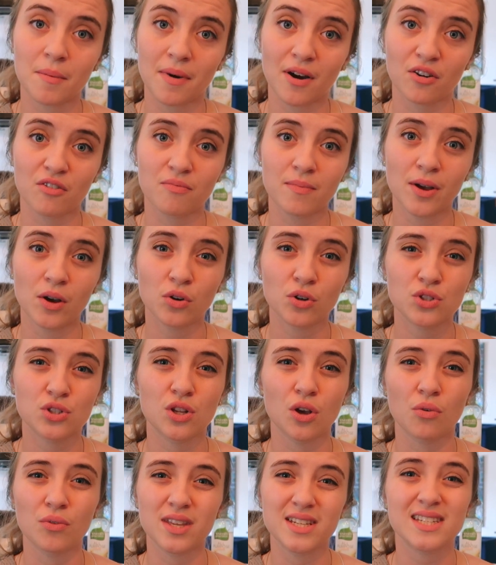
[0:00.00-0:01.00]
amount of milk,
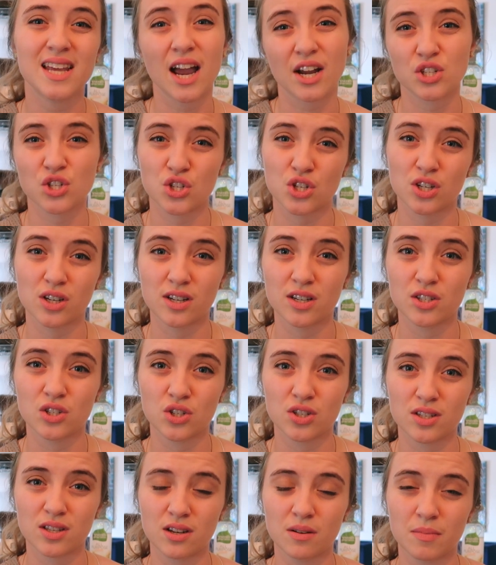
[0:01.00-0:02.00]
so the texture
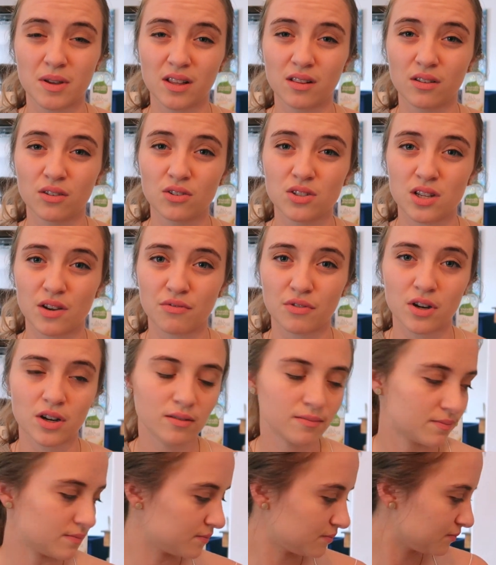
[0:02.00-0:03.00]
is just gonna be a little different.